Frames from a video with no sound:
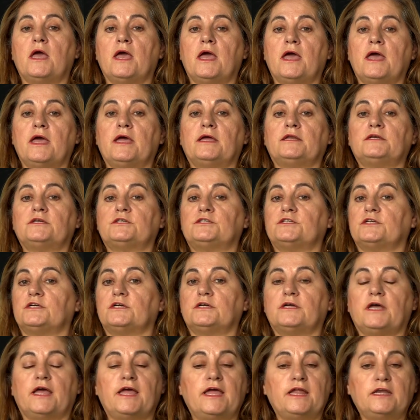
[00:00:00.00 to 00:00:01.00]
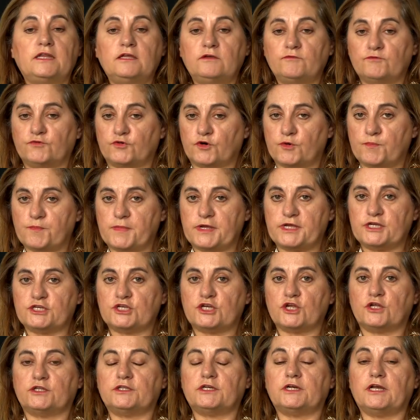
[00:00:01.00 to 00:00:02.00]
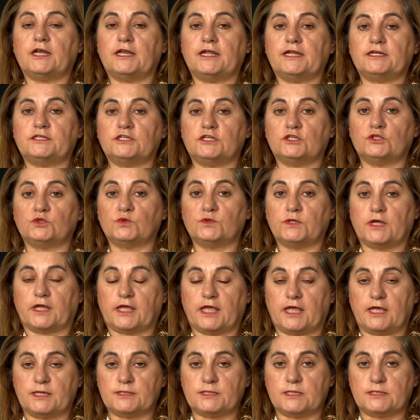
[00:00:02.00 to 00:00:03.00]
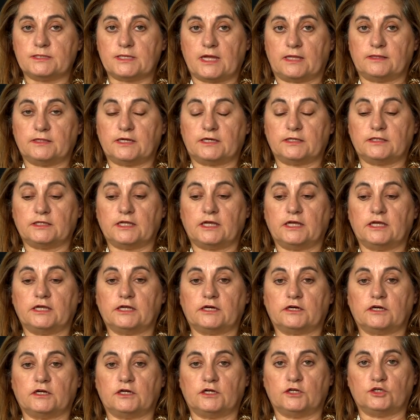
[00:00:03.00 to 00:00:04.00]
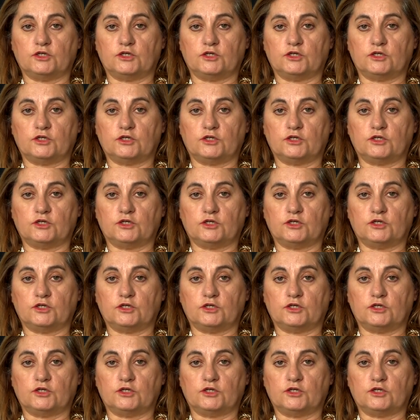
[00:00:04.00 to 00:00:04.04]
and any information related to the cases under their